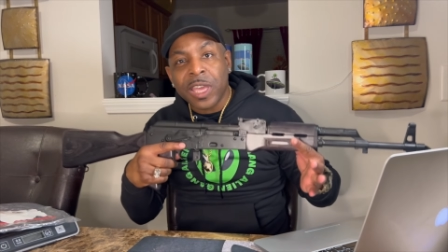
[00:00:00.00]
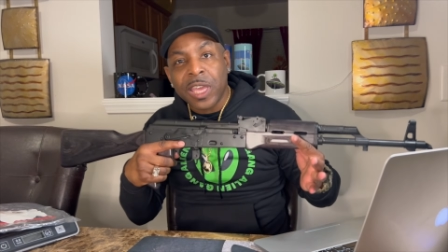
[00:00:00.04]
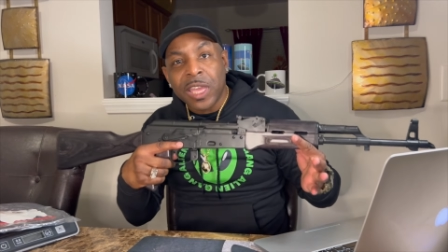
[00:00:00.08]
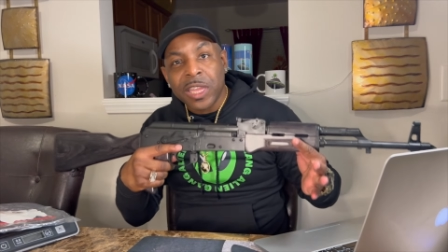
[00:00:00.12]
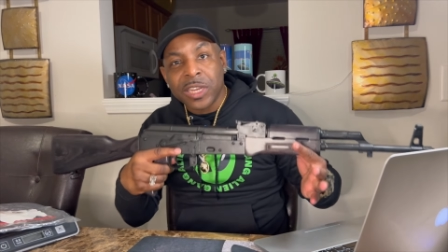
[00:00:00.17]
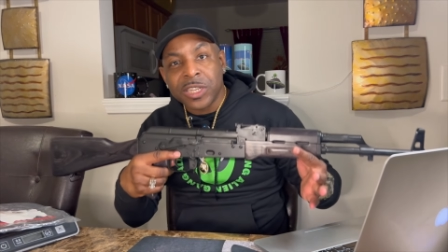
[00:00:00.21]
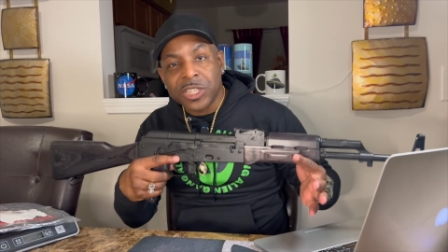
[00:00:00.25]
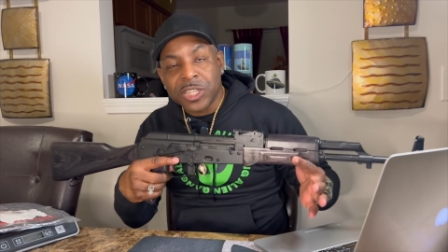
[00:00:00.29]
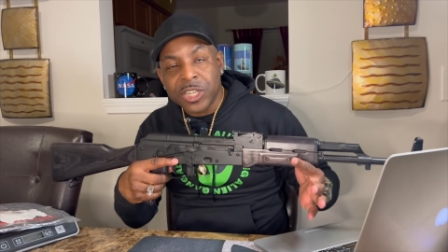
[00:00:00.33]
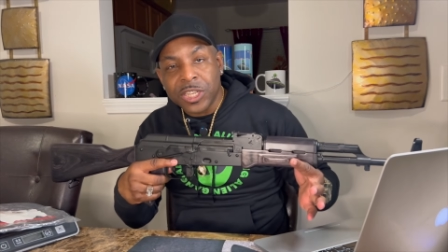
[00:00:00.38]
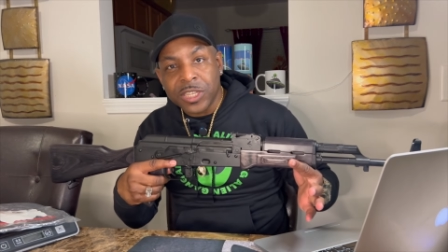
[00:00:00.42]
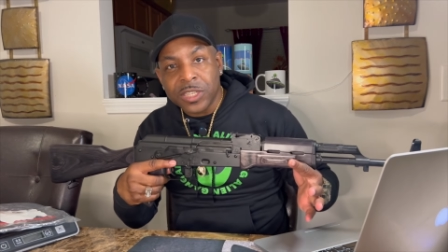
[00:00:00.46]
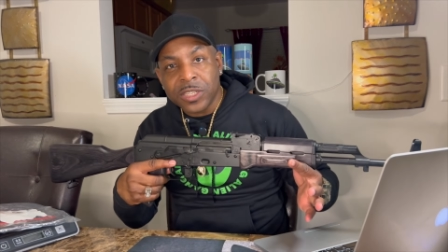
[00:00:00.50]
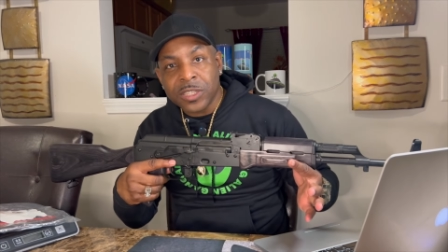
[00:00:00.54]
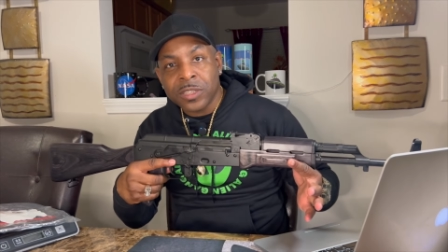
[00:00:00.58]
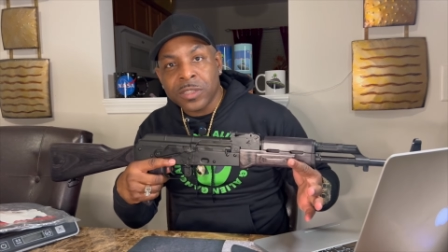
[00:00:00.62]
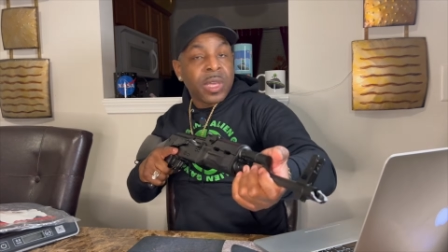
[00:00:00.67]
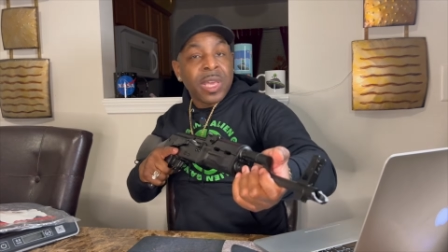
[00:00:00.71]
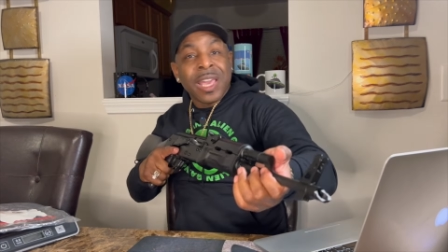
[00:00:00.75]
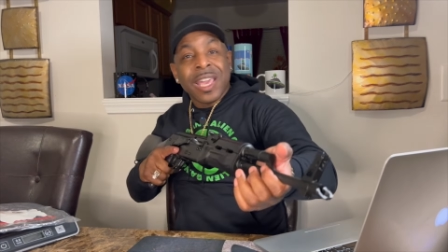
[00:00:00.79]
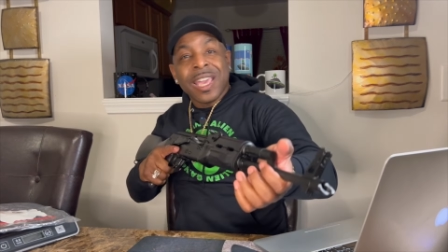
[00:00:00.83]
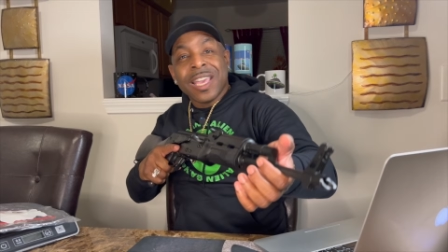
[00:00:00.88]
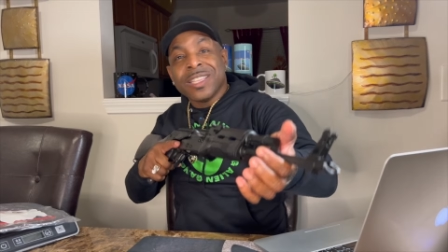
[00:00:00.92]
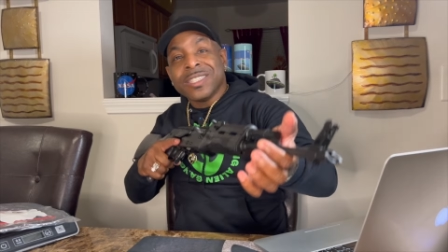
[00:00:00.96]
inches
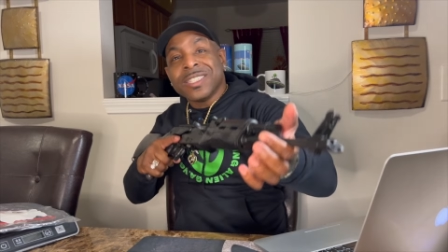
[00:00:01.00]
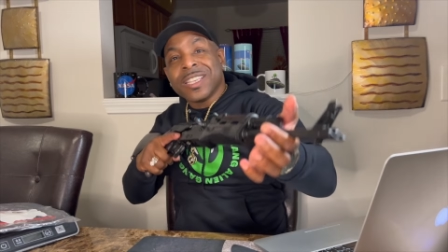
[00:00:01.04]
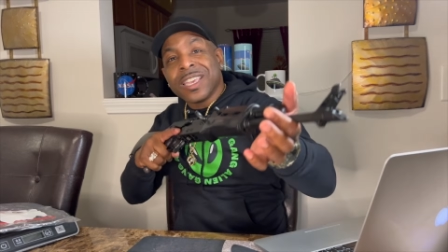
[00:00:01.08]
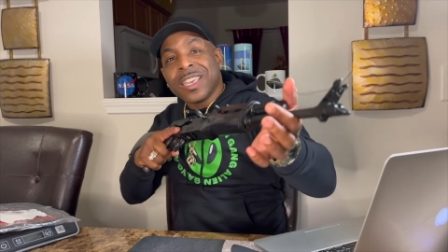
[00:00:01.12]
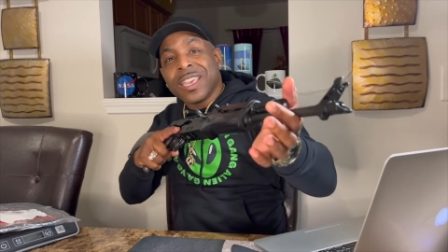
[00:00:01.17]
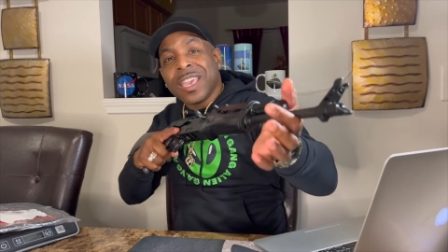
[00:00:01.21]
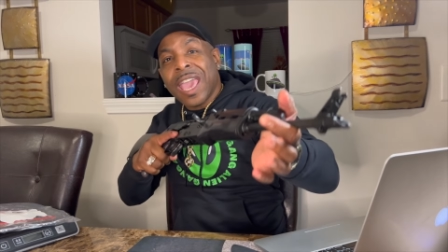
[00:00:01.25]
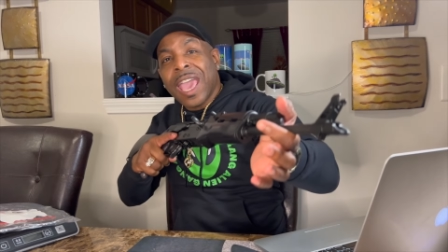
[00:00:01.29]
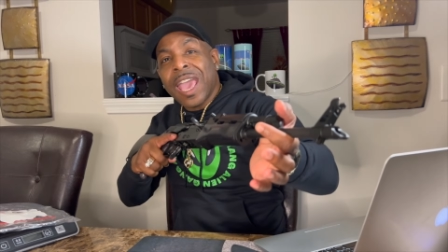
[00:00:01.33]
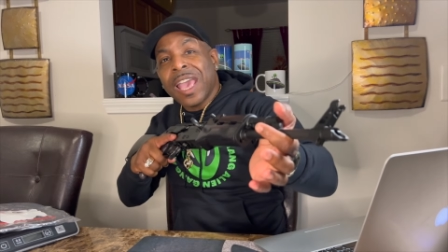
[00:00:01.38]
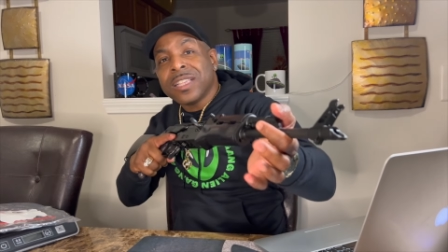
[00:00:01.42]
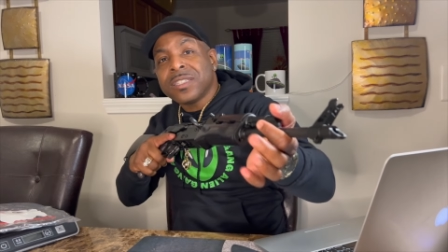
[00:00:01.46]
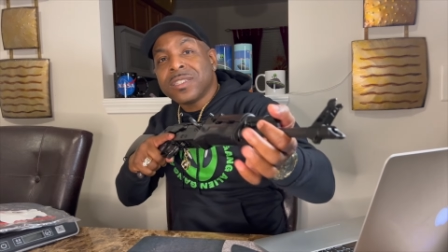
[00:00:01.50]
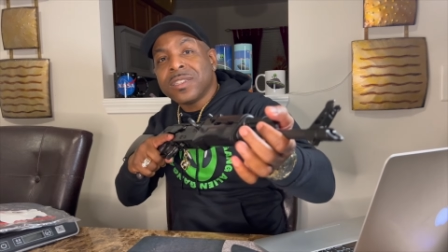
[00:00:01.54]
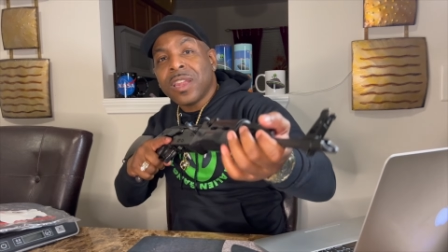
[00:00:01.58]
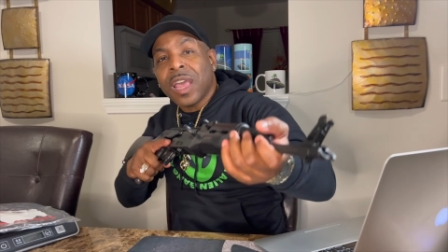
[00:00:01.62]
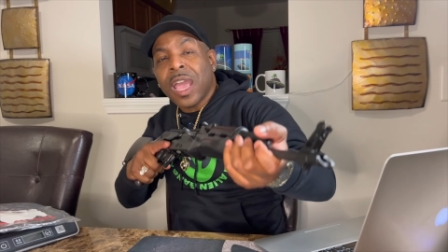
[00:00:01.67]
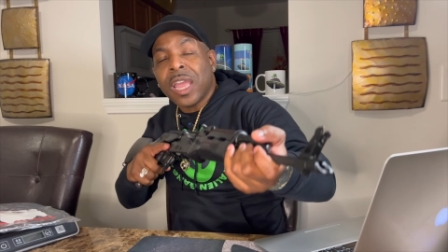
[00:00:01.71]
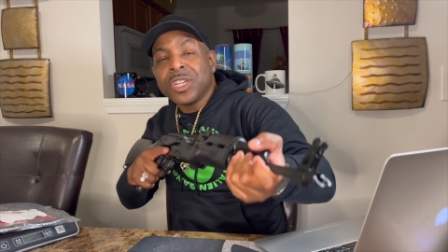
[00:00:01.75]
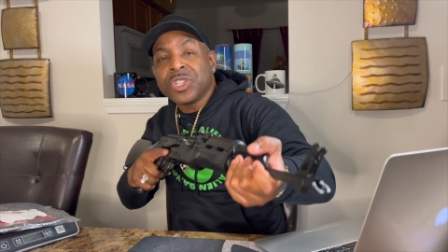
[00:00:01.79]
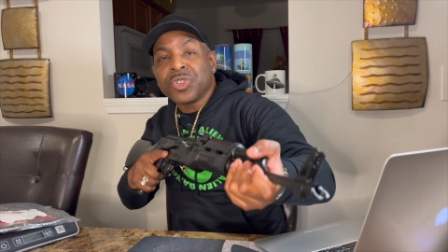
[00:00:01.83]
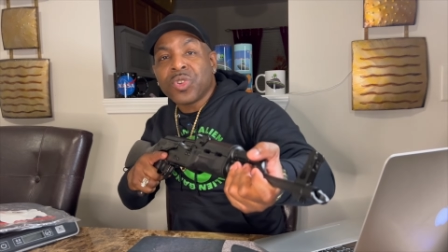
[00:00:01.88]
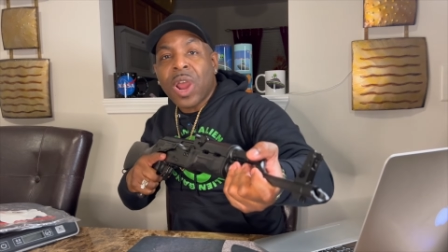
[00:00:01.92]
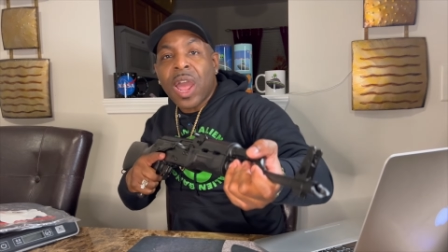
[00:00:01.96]
is a gas
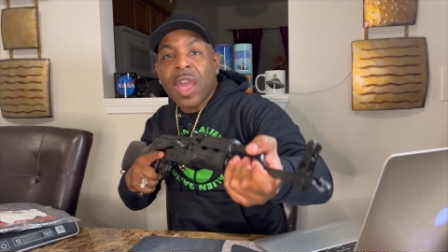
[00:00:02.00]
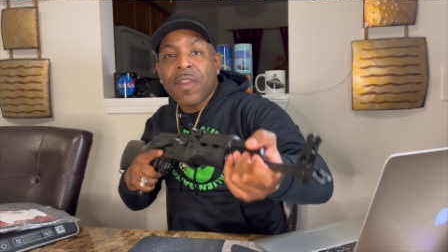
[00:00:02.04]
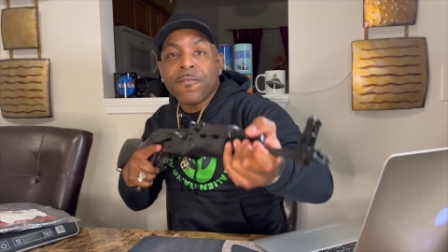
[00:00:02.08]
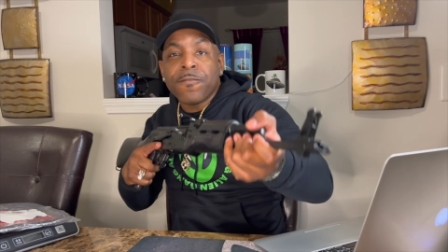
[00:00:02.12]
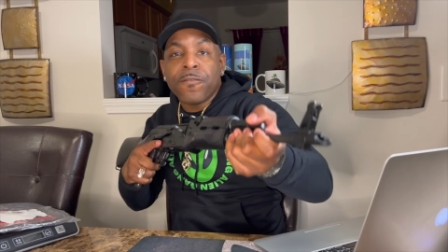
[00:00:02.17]
nitride